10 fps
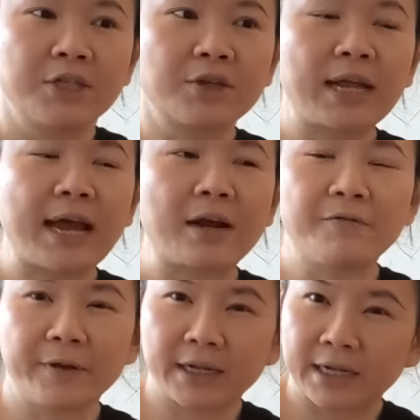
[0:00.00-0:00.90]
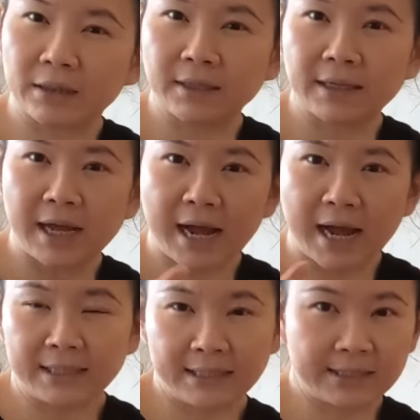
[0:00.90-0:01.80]
So like I don't feel guilty that
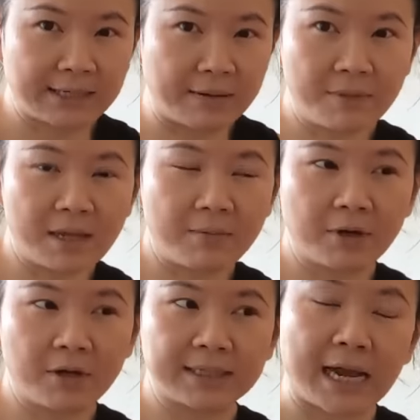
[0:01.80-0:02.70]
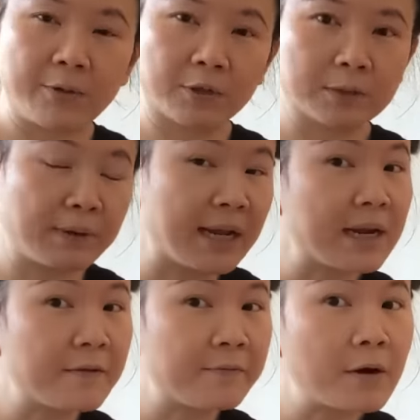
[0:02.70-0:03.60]
I did something because I was
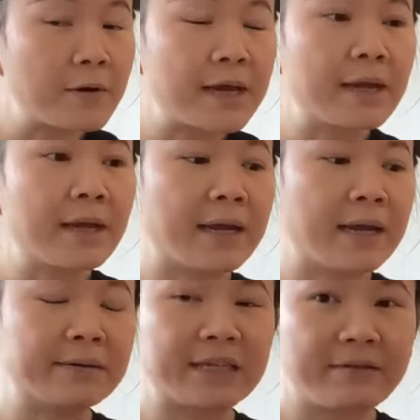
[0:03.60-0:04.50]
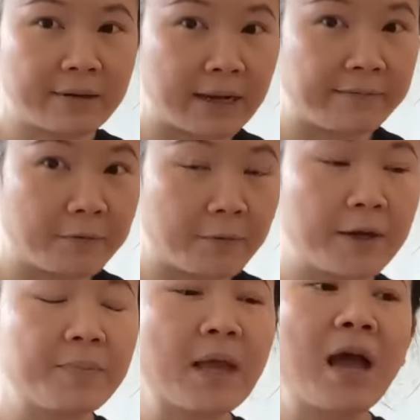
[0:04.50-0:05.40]
planning for it and I'm saving up
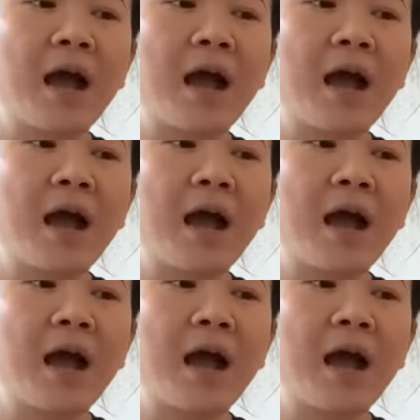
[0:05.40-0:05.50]
for it.